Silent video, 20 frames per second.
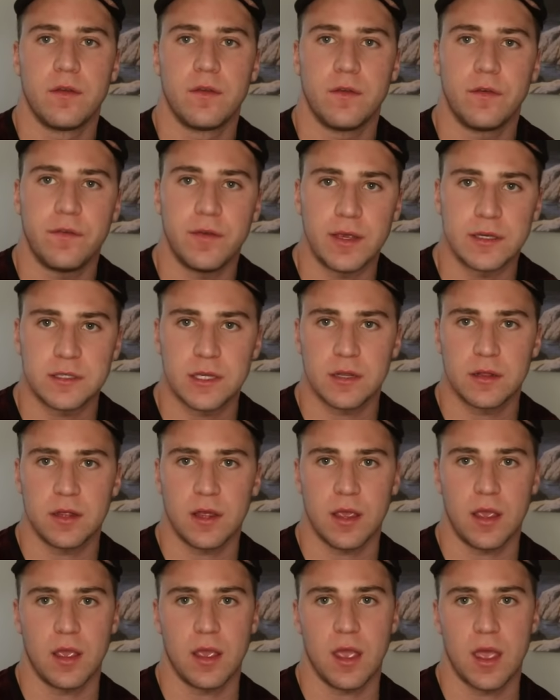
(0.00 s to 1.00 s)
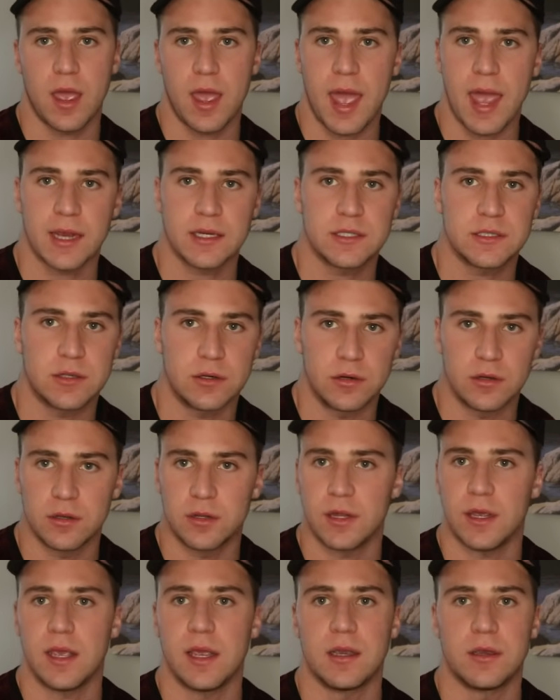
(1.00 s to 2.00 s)
Physically,
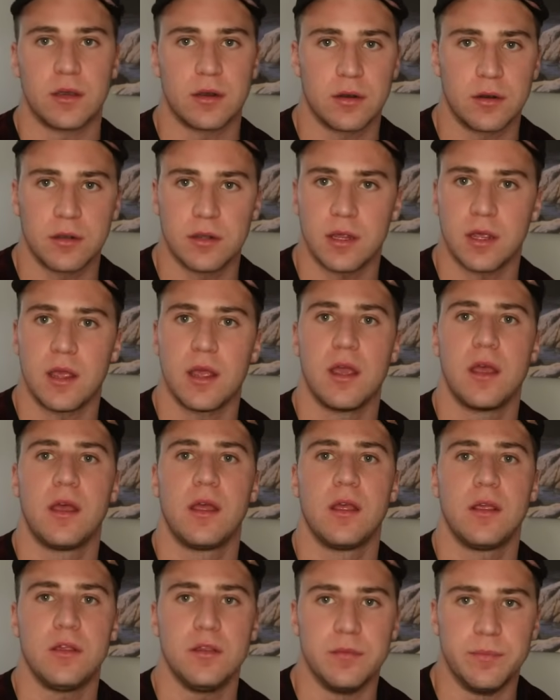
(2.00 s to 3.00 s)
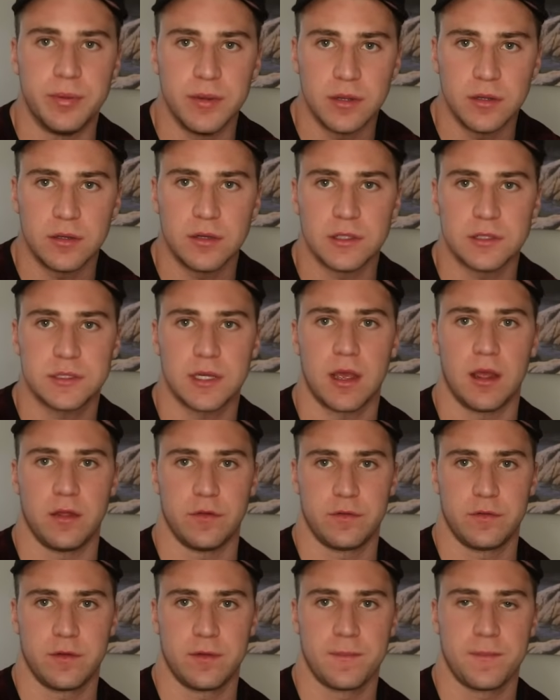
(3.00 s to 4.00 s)
externally, internally, you build
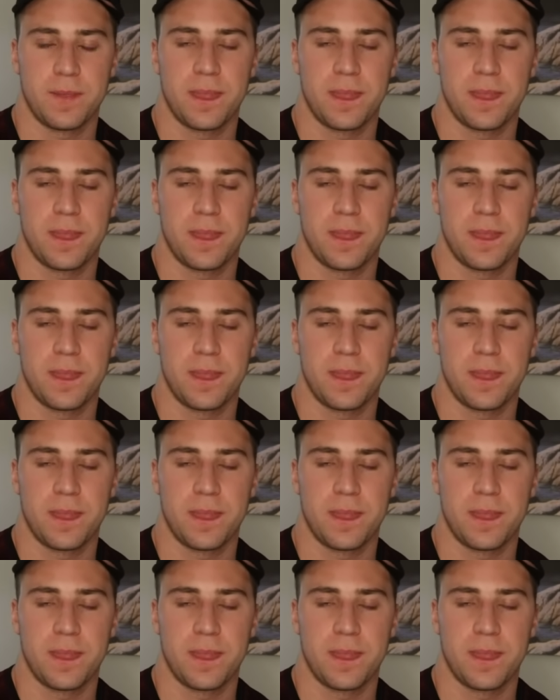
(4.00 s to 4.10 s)
yourself.